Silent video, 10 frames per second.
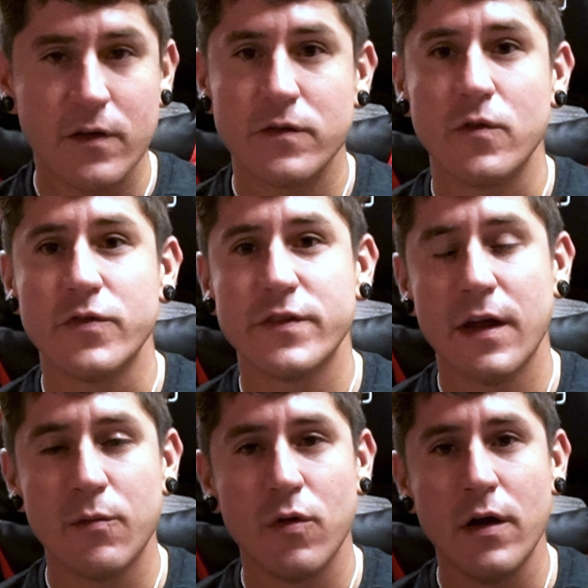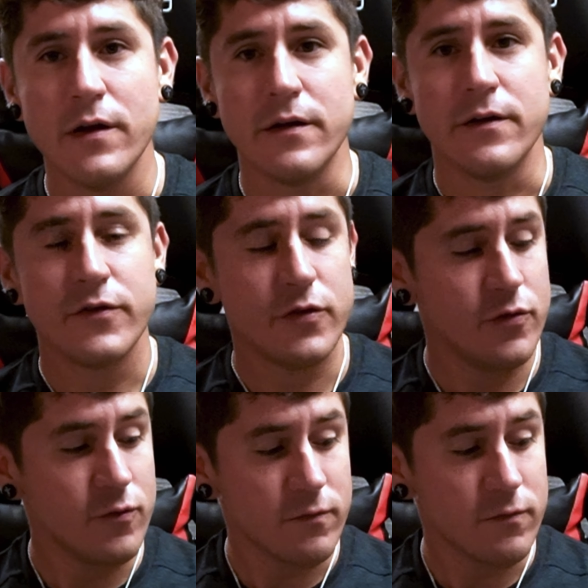So step one to